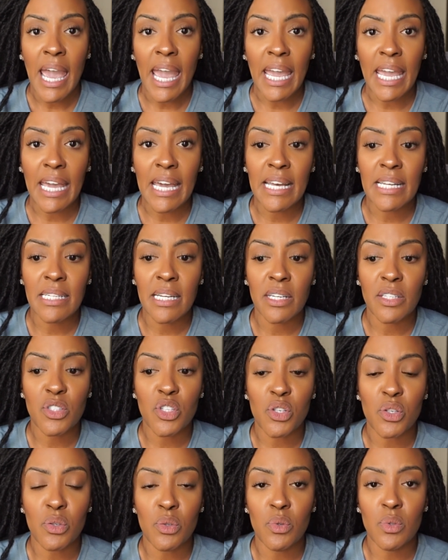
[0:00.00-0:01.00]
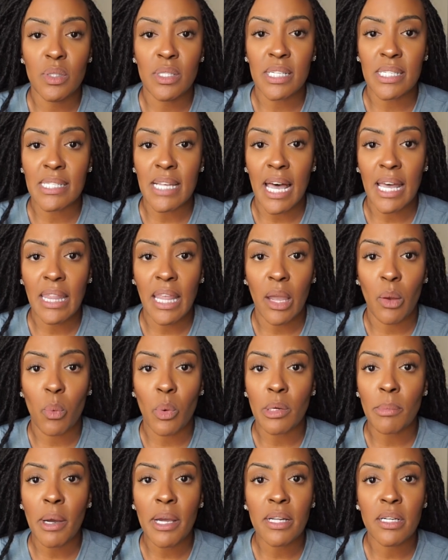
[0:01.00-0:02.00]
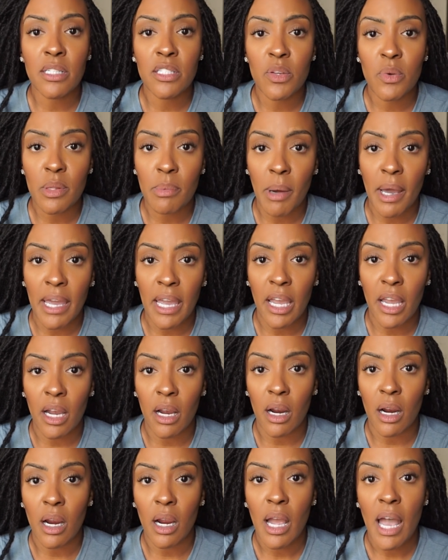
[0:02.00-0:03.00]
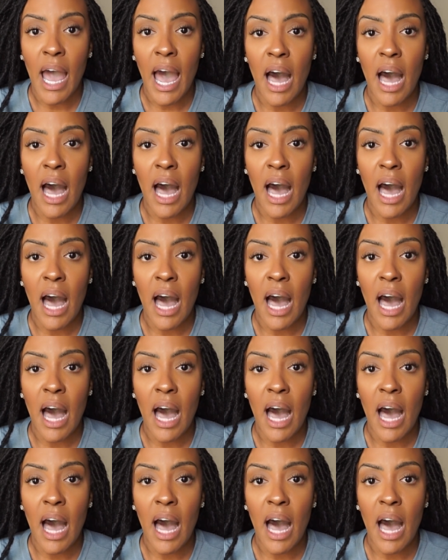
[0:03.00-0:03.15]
and to decide, like, what am I going to do with my hair?